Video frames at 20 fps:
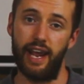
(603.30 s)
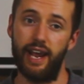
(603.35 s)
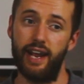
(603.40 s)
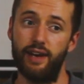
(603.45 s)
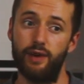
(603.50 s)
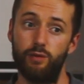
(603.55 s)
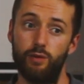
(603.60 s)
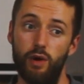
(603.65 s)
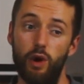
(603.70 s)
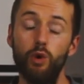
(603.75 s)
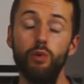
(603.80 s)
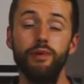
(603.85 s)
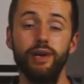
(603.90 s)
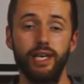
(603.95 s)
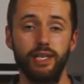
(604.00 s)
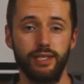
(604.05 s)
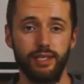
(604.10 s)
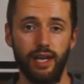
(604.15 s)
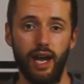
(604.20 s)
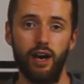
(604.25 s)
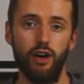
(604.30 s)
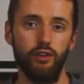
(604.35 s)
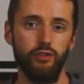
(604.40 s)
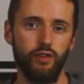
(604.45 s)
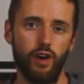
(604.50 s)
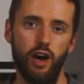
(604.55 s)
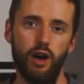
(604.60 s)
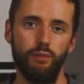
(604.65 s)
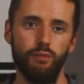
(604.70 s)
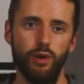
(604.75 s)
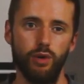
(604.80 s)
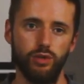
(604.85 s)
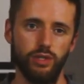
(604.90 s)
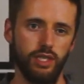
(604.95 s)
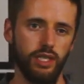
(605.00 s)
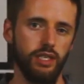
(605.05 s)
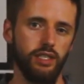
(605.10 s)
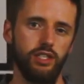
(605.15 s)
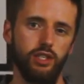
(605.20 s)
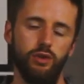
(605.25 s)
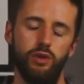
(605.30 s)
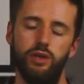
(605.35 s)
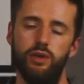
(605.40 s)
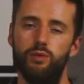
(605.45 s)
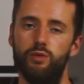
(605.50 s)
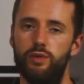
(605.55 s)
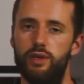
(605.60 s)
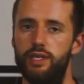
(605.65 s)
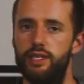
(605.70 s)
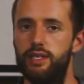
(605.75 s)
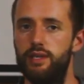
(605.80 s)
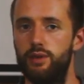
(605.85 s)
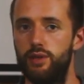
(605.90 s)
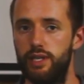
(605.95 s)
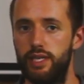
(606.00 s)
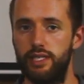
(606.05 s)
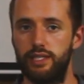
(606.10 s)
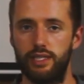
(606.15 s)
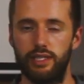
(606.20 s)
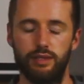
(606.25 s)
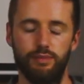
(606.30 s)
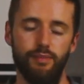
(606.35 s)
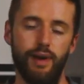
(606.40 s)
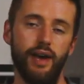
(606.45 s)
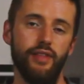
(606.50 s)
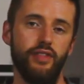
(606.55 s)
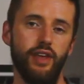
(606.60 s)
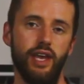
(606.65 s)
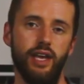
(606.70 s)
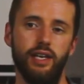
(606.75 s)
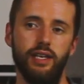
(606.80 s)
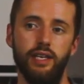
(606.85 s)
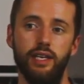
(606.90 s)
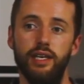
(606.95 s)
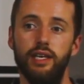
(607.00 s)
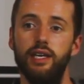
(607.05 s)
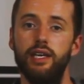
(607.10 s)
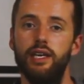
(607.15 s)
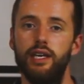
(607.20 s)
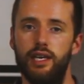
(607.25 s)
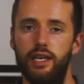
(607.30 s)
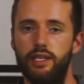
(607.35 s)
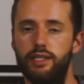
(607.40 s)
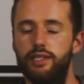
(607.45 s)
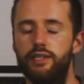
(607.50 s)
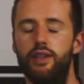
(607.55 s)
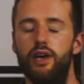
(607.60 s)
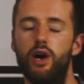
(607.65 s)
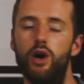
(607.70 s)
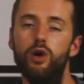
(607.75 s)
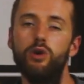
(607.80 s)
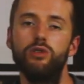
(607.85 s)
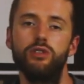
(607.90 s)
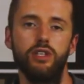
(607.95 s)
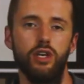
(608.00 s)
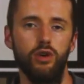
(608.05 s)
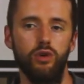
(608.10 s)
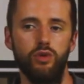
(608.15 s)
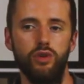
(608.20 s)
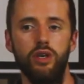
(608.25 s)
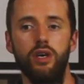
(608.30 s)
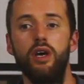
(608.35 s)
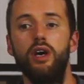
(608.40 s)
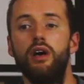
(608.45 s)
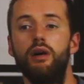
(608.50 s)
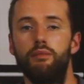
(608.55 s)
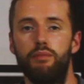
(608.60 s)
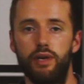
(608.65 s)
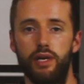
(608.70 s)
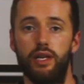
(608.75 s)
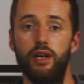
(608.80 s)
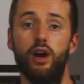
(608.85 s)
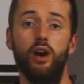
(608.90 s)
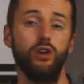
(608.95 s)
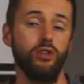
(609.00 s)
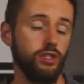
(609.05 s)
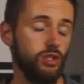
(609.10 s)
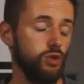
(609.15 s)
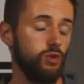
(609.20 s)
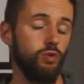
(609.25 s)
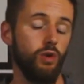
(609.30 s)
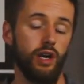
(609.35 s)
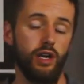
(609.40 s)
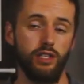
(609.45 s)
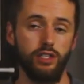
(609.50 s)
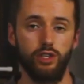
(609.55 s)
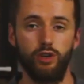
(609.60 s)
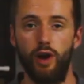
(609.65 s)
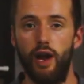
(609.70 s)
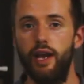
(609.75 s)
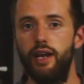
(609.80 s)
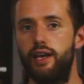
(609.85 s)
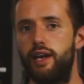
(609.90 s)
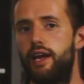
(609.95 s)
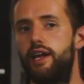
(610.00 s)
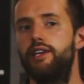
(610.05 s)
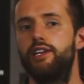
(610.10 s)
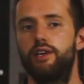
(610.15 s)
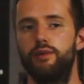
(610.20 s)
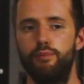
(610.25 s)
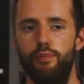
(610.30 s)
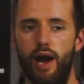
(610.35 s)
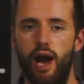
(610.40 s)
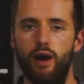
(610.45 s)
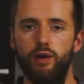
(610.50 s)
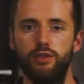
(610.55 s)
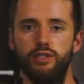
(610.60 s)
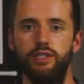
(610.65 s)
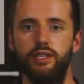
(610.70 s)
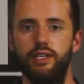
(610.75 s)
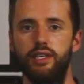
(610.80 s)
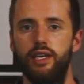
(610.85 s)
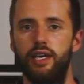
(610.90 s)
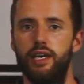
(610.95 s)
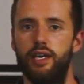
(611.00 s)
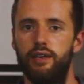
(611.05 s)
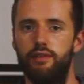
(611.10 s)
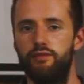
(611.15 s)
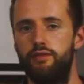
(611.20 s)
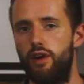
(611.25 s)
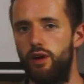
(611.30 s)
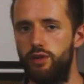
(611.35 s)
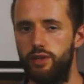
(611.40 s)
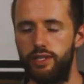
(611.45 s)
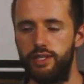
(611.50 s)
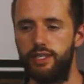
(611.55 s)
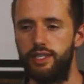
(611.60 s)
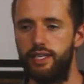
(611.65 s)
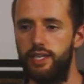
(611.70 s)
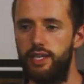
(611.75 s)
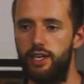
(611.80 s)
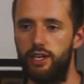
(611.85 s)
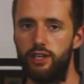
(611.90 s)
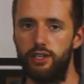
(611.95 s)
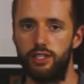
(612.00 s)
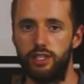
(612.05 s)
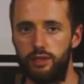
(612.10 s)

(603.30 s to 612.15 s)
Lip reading: anaerobic style of composting, so it releases methane into the ozone, but it also works great and you're bound to get volunteer